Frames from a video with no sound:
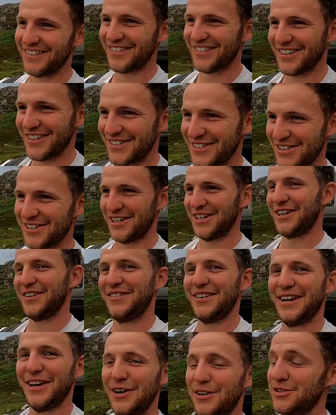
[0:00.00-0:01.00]
Jade's looking
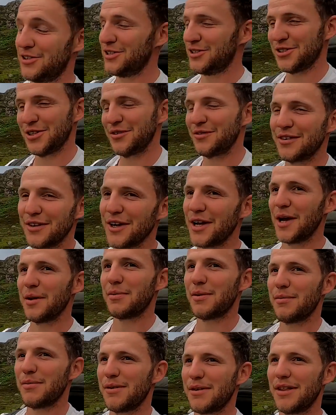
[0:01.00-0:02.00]
at me now, she's not very
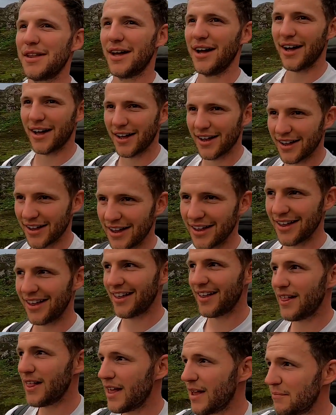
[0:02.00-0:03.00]
happy about that.
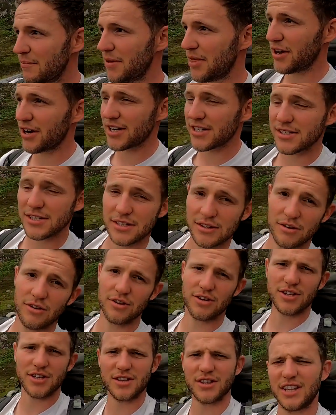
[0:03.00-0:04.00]
But there is
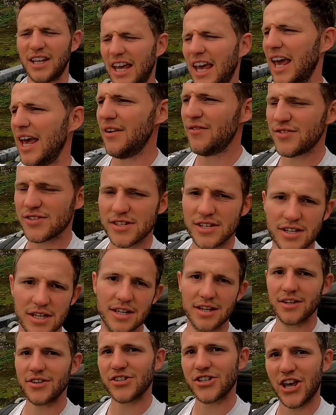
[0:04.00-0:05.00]
the caves,
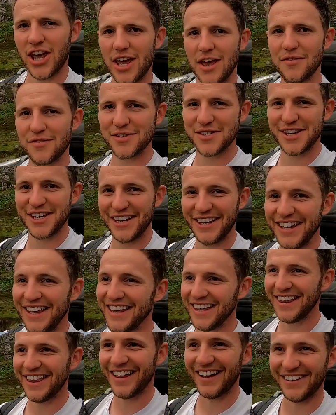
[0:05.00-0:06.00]
there's caves.
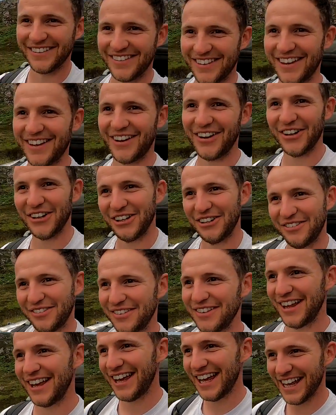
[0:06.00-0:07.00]
That'll take all
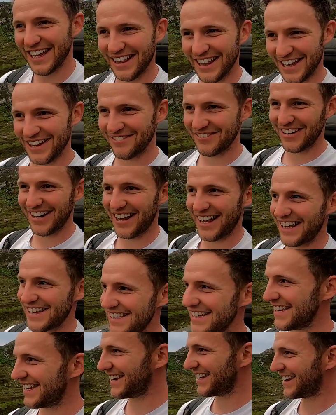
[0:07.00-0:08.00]
of 10
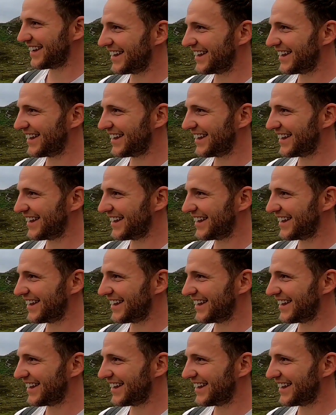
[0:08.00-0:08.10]
minutes.